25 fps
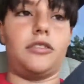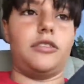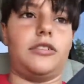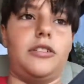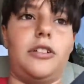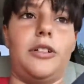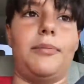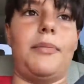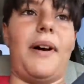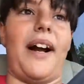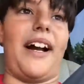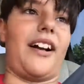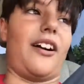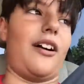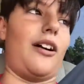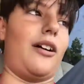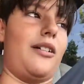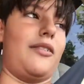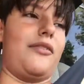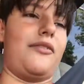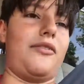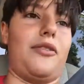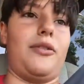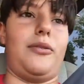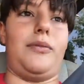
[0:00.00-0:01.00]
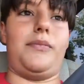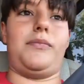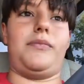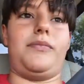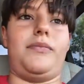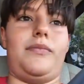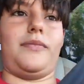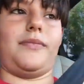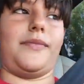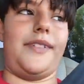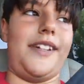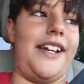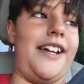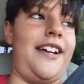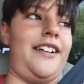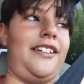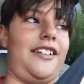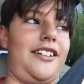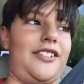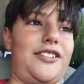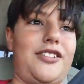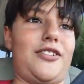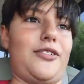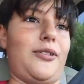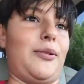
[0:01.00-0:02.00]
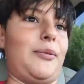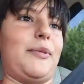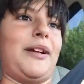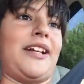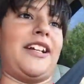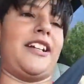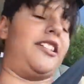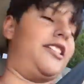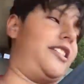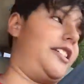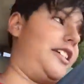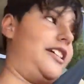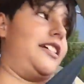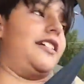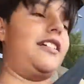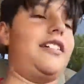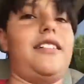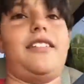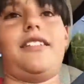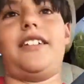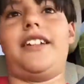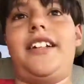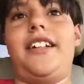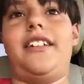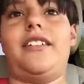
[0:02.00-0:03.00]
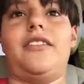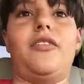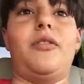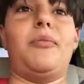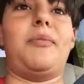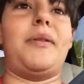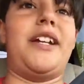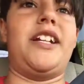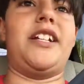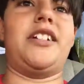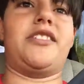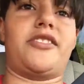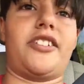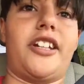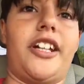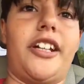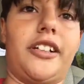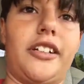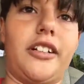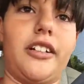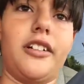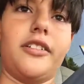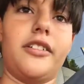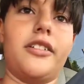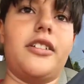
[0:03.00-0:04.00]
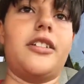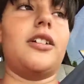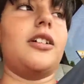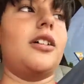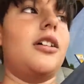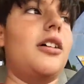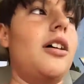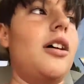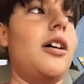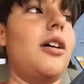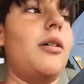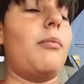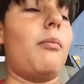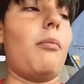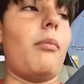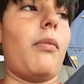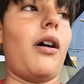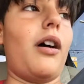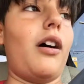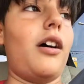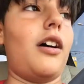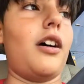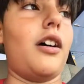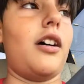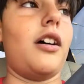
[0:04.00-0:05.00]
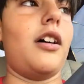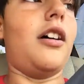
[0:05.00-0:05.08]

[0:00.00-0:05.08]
to go by car from England to Romania to England, but